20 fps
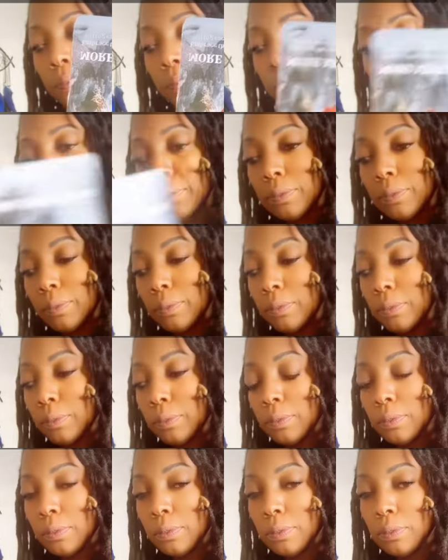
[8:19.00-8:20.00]

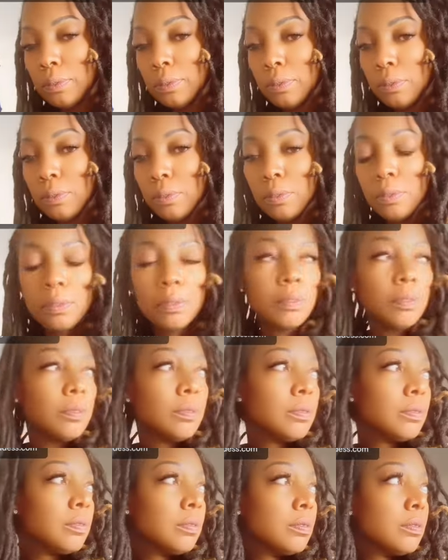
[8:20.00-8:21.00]

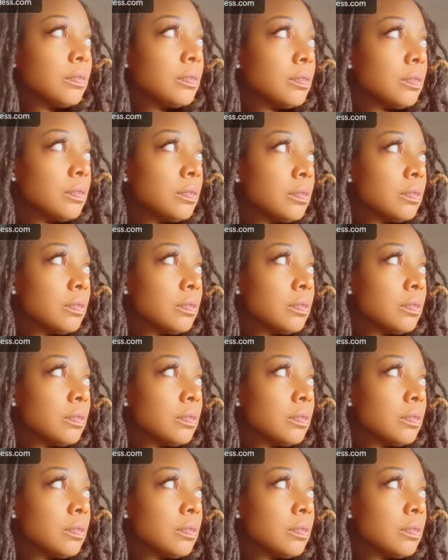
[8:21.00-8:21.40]
(silence)